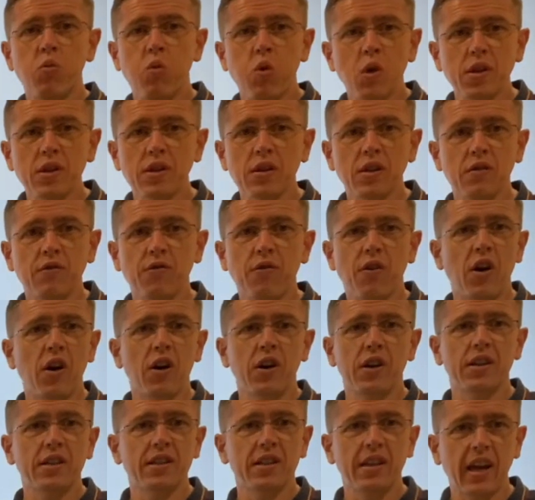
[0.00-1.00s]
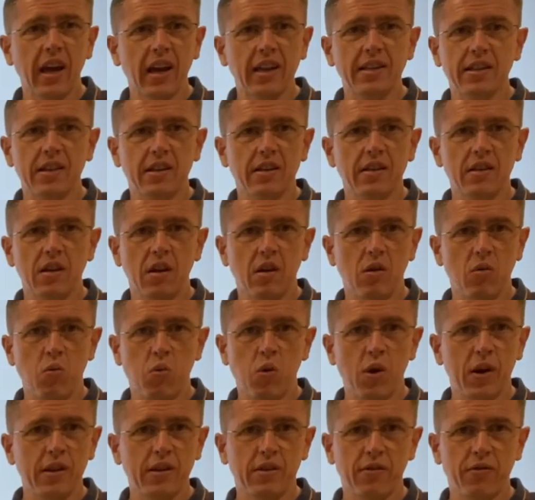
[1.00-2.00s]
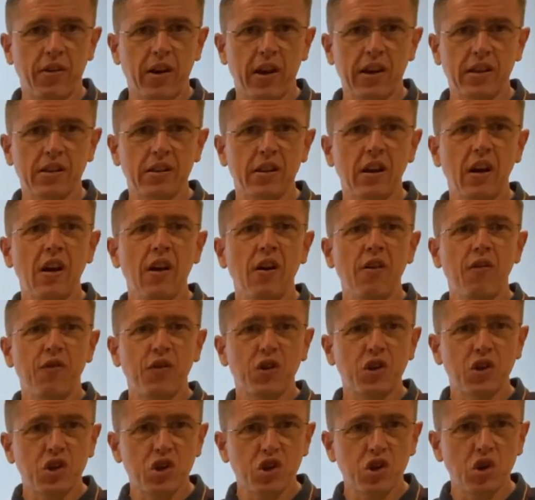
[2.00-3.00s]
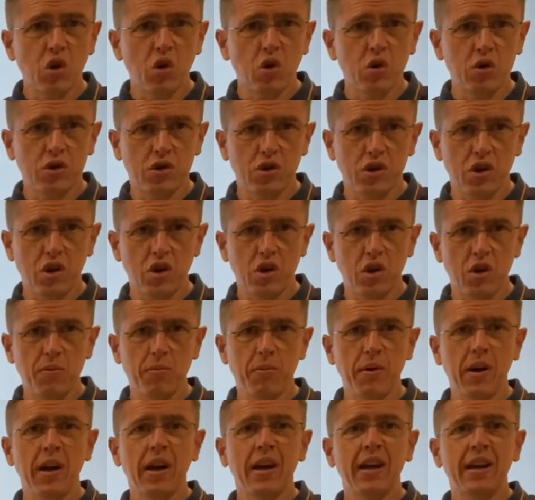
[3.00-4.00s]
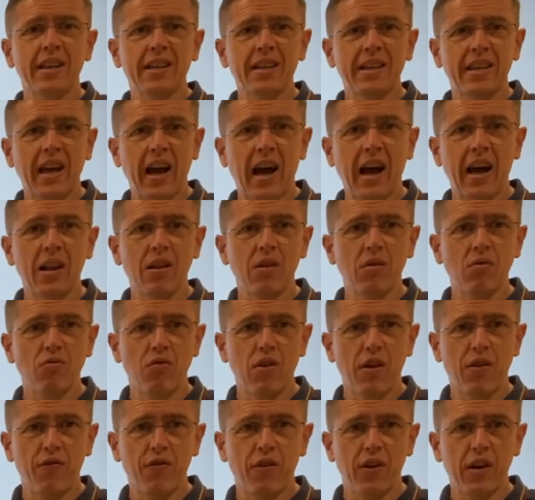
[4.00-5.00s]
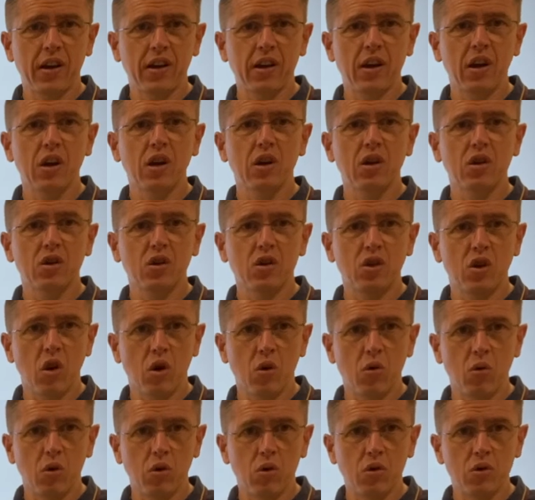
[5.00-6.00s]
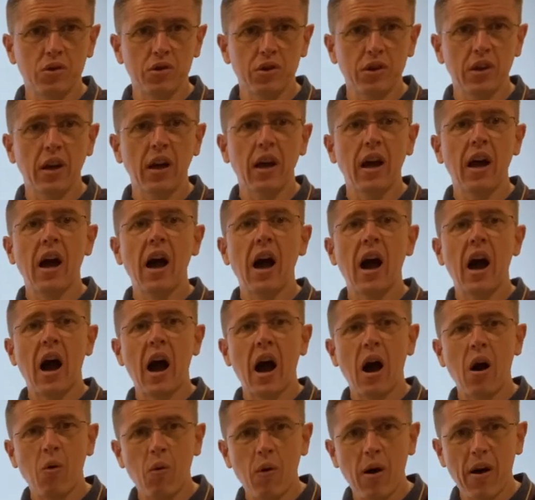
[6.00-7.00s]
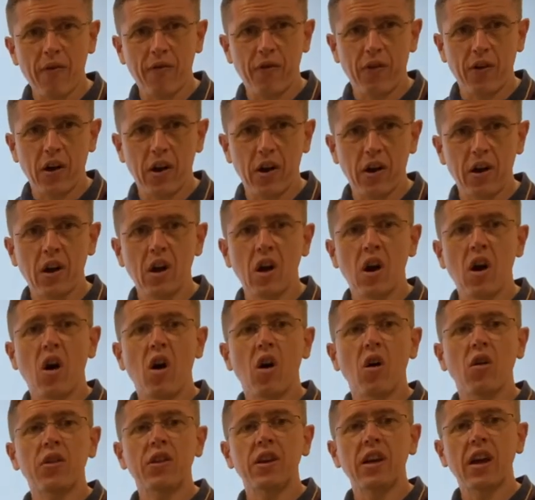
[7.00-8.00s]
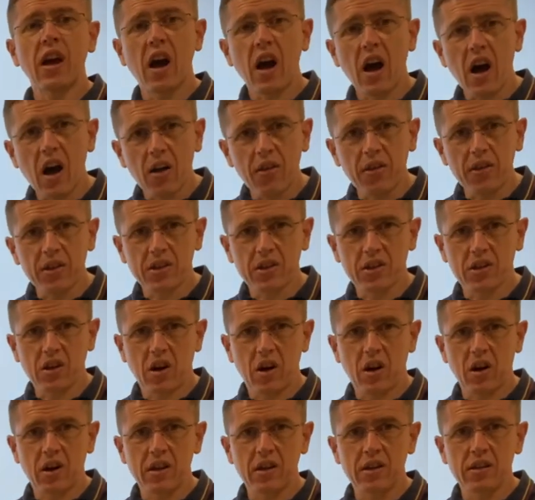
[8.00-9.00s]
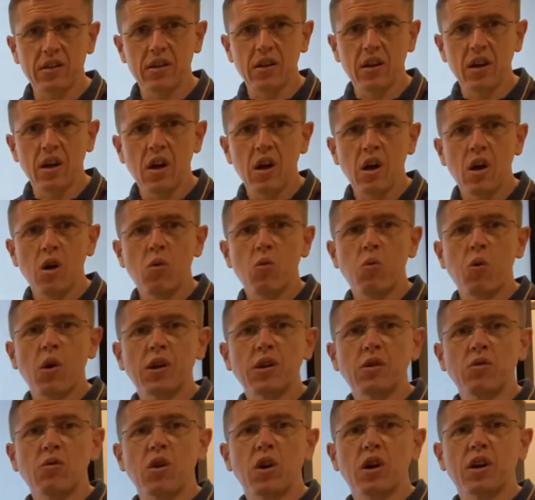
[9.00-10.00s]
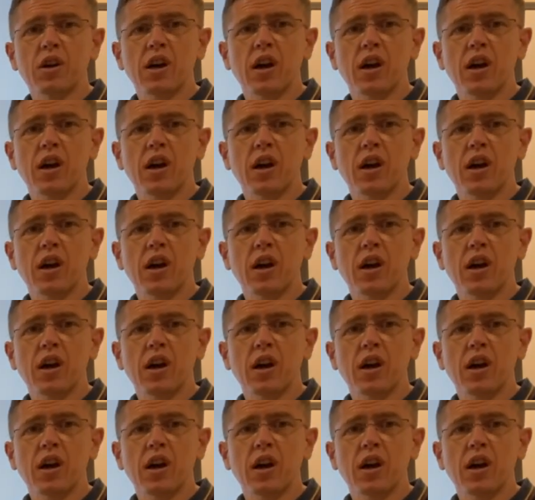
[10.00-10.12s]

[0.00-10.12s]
wouldn't advise getting a weight vest for short-term calorific goals. However, on the other side, when you look